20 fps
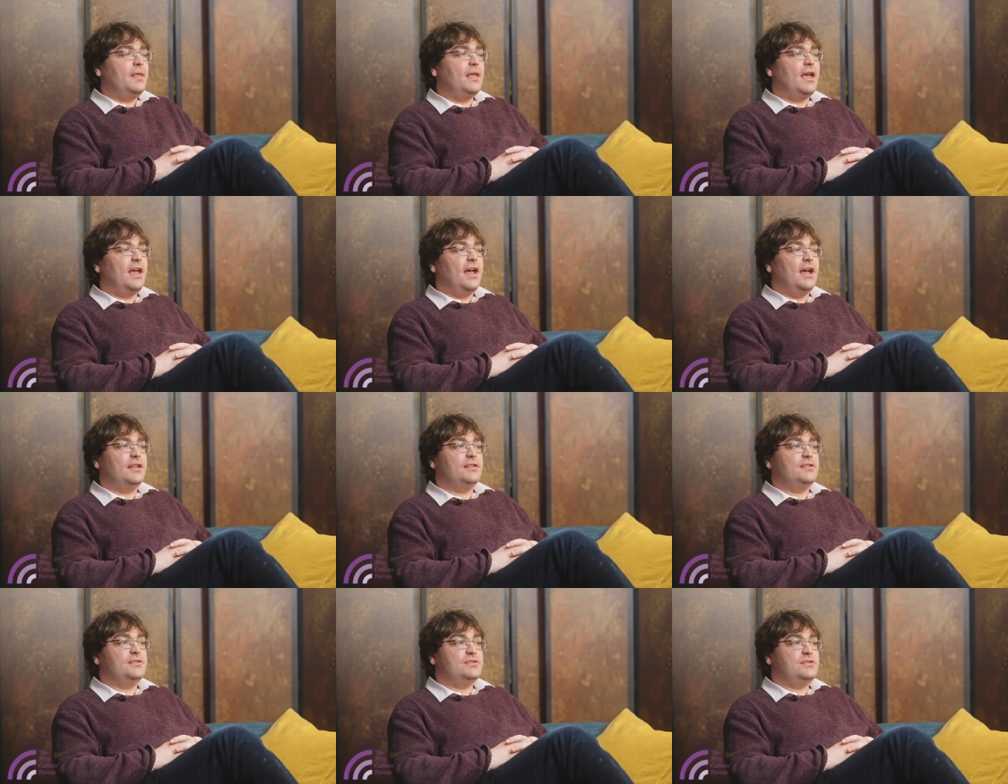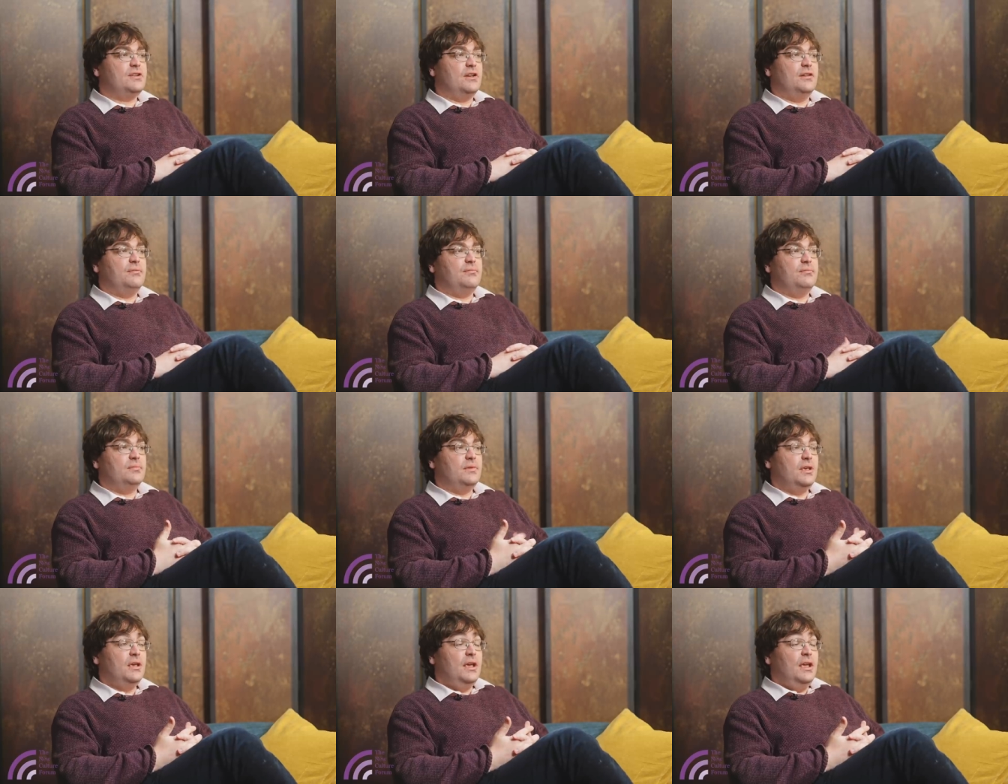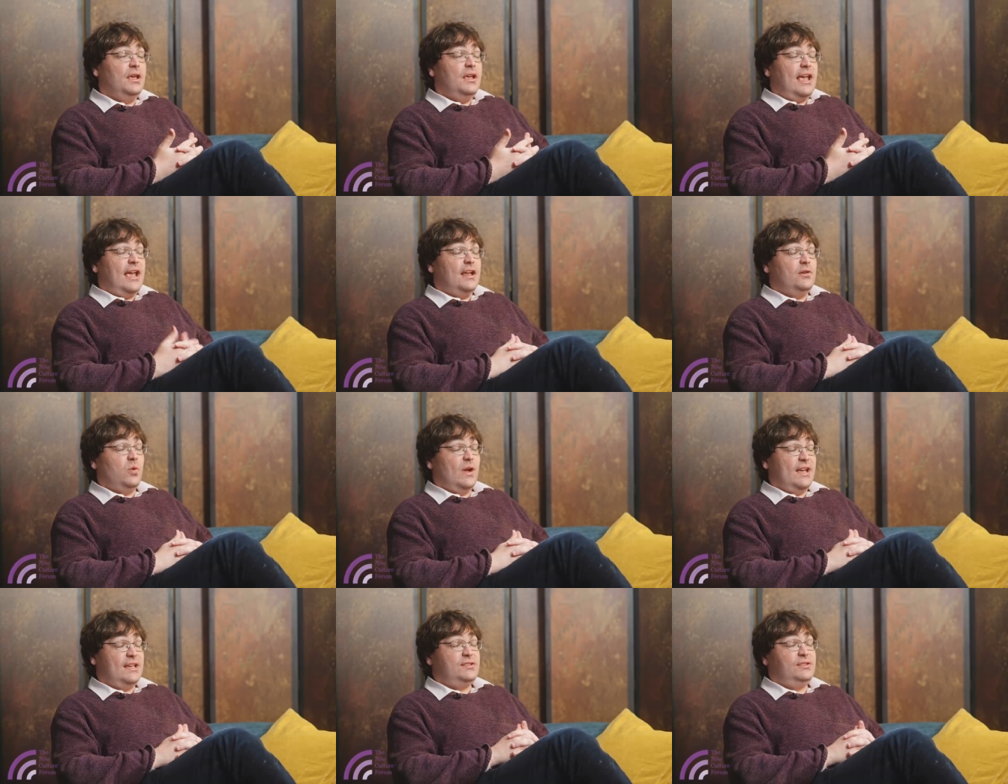and Ed
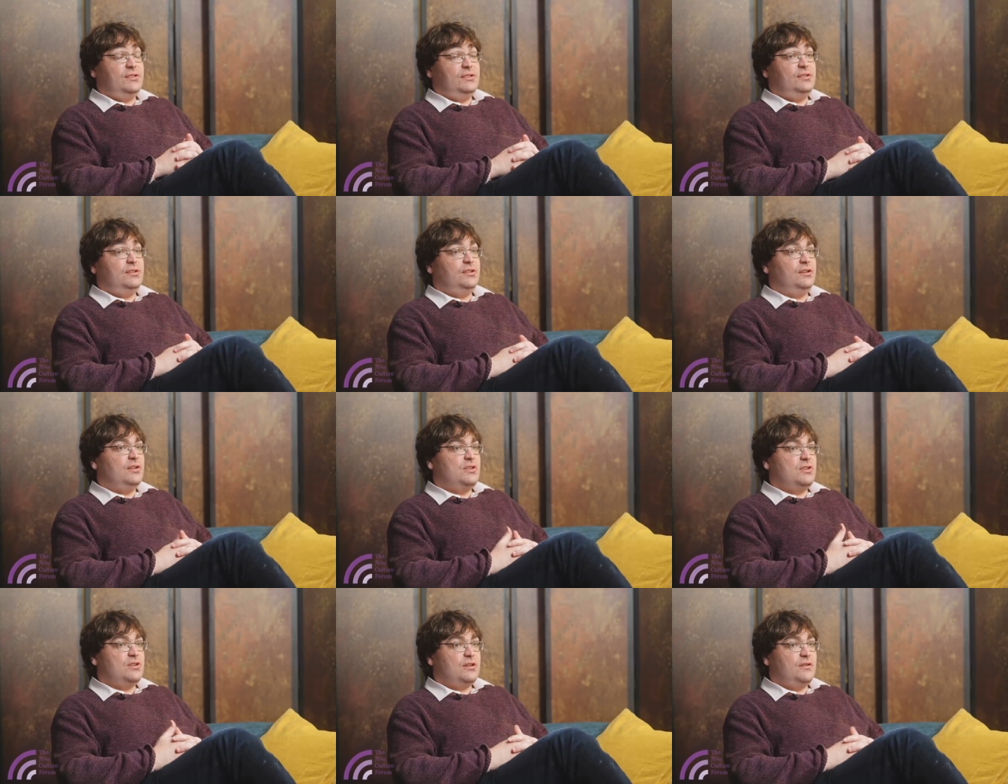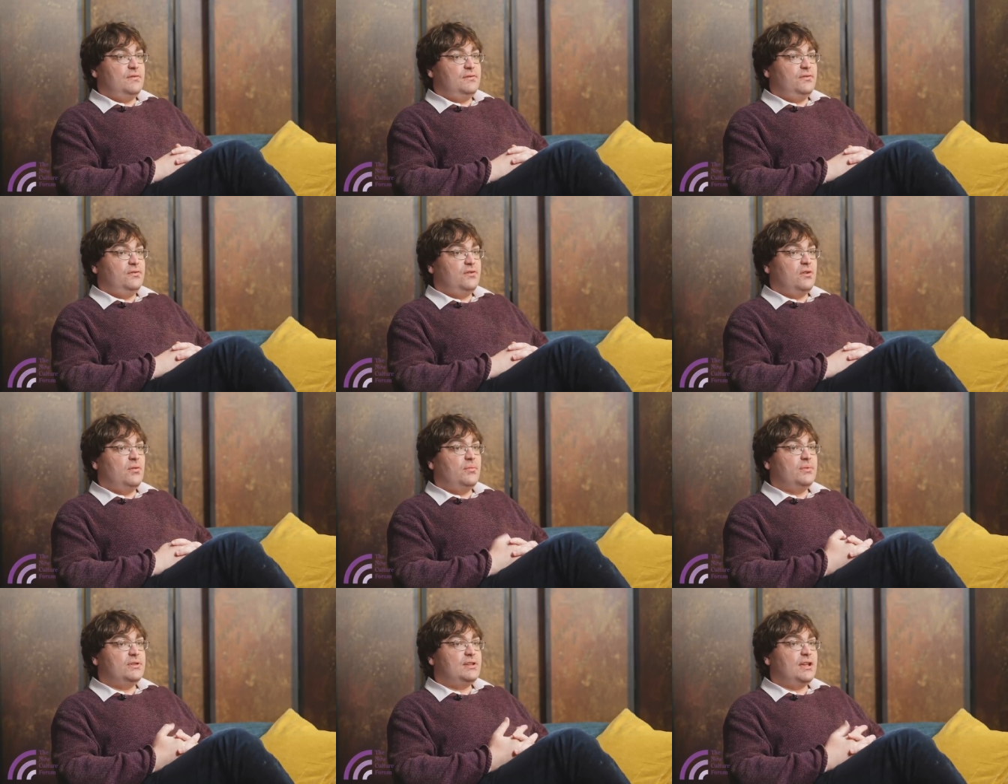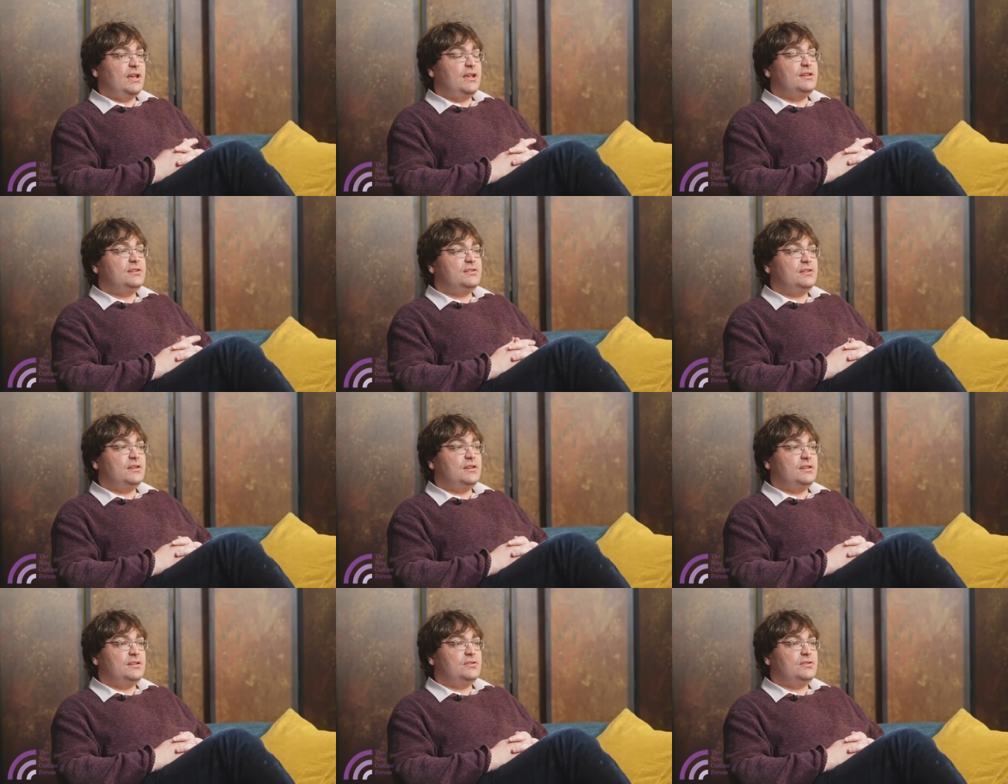West, the Conservative
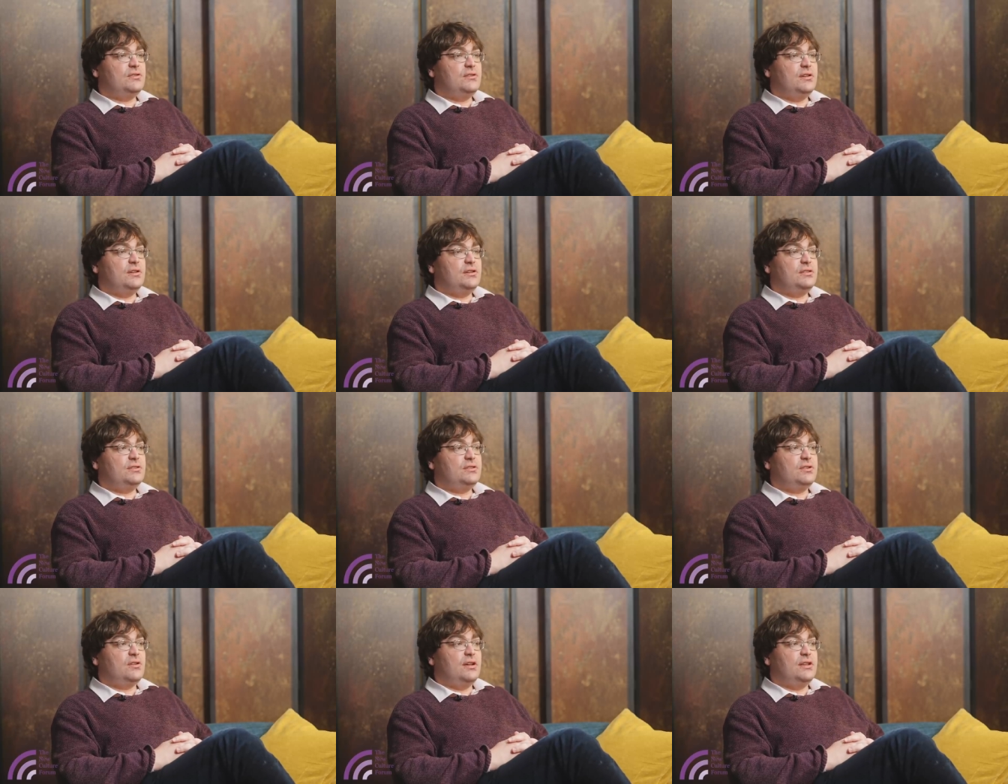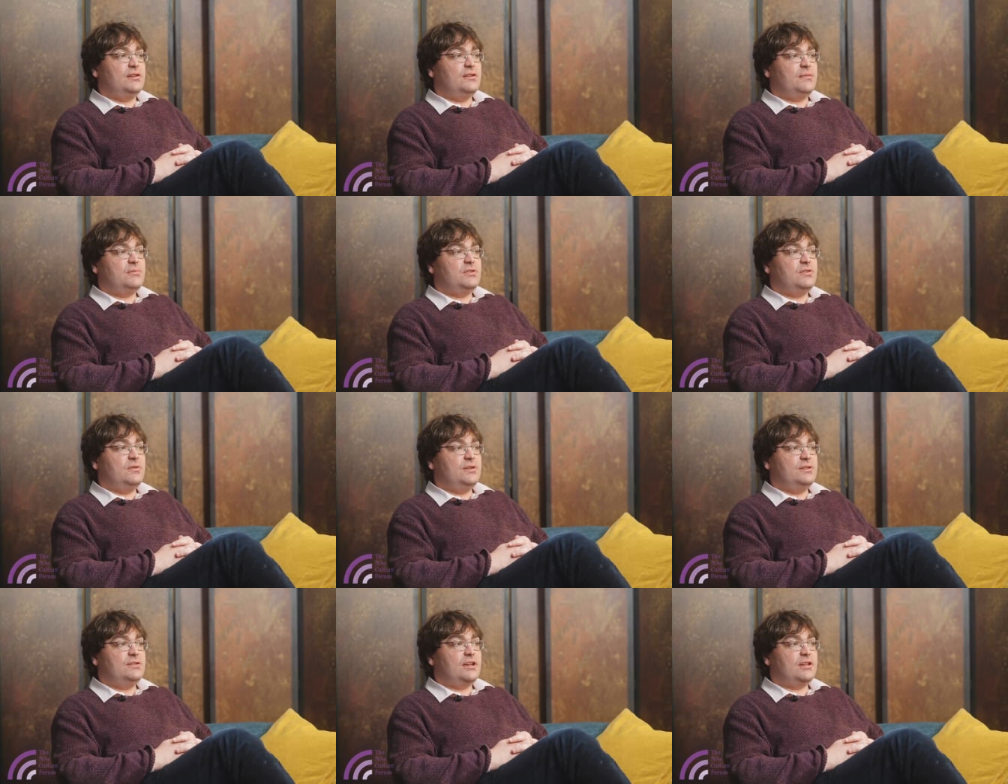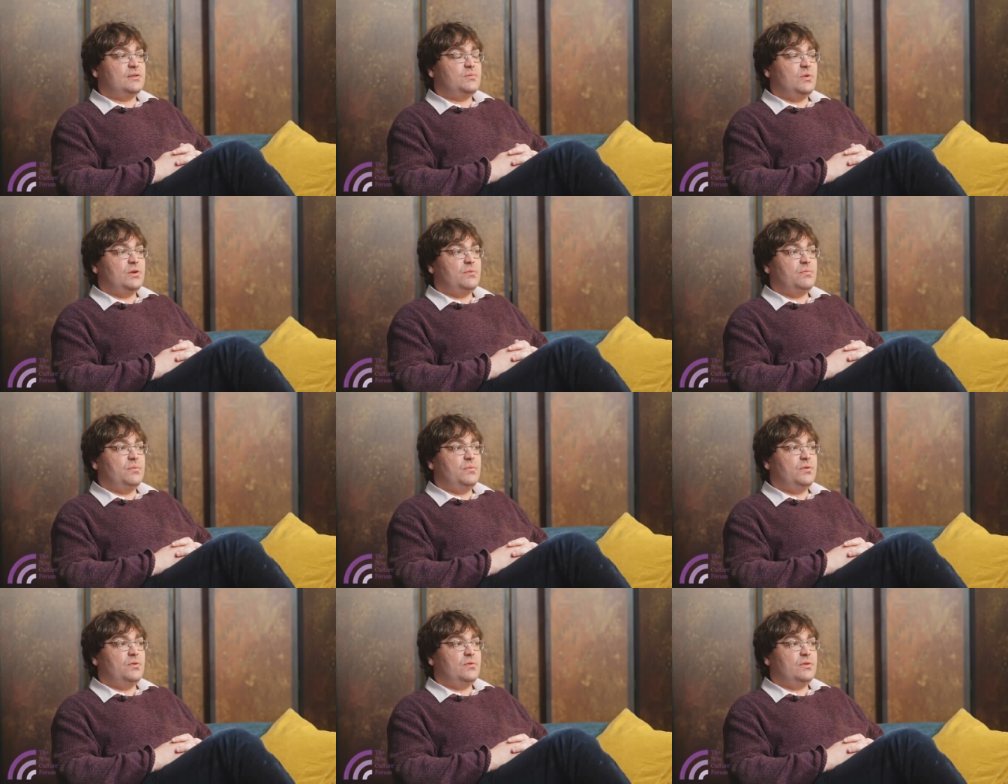commentator, is signed up to do his next
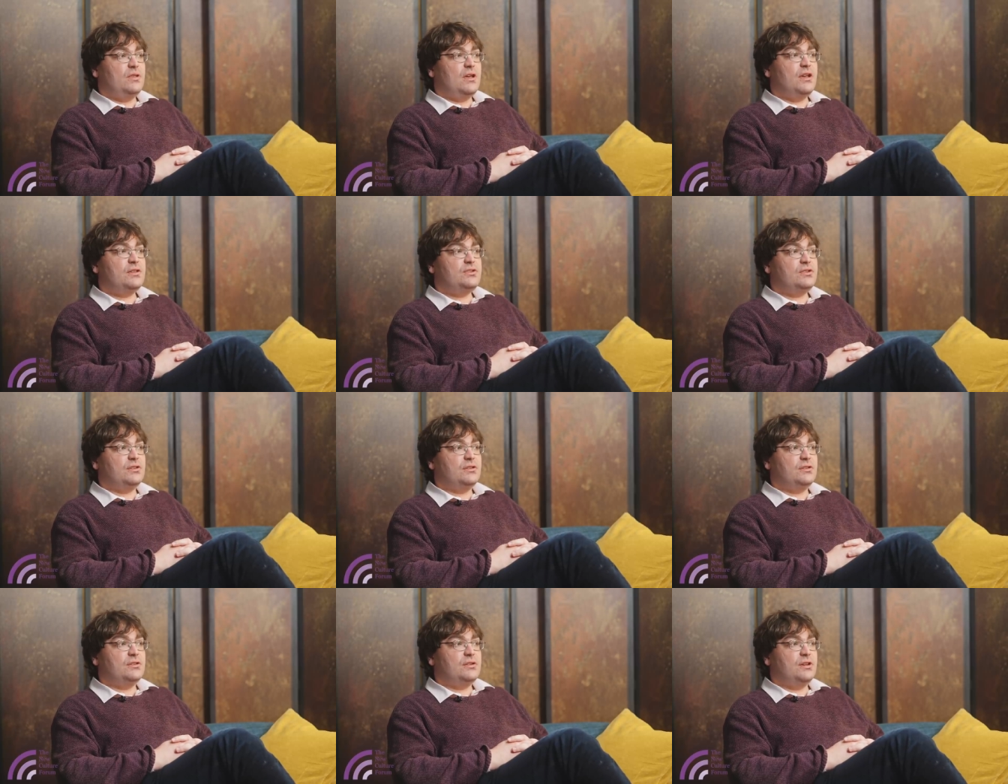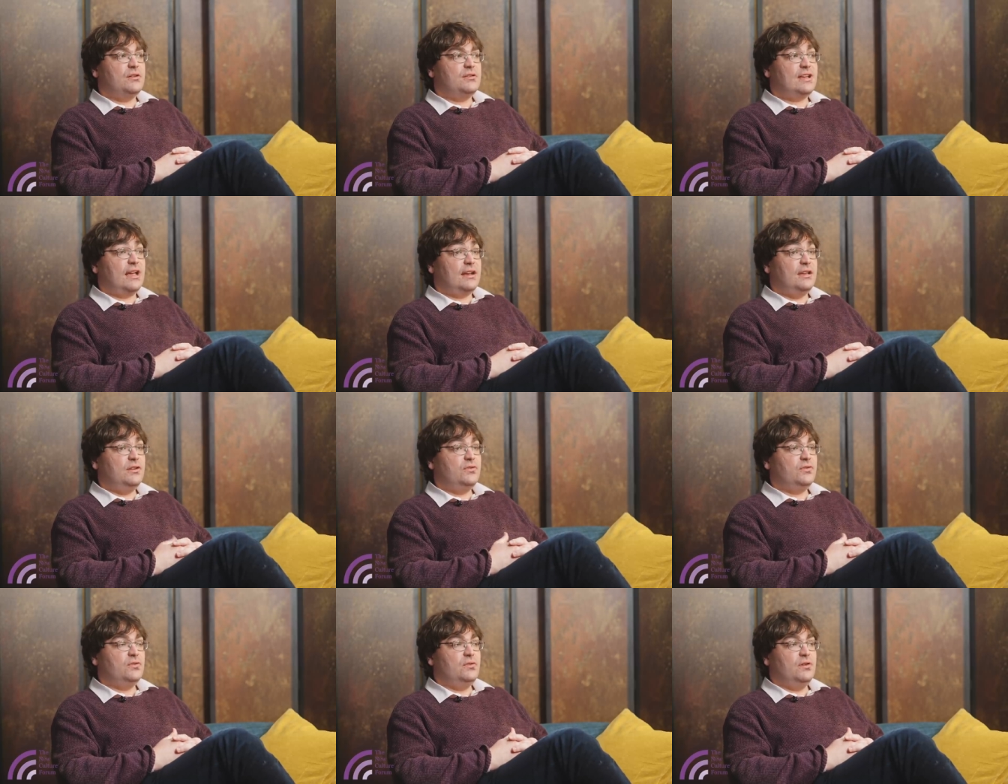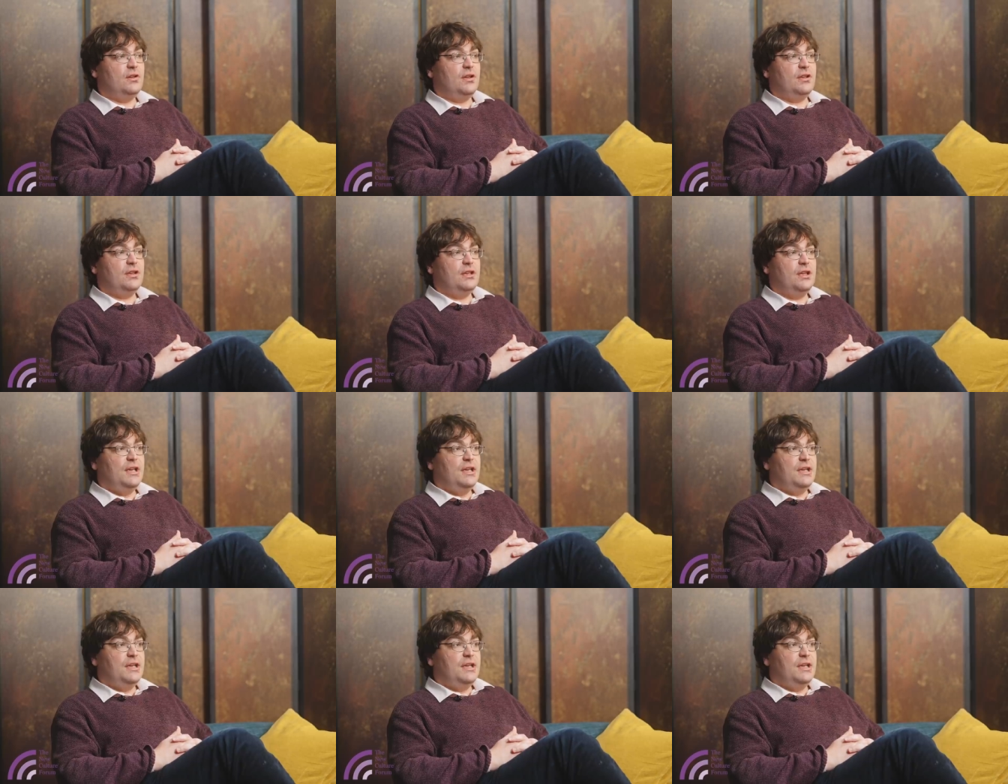book with us, and Danny Kruger,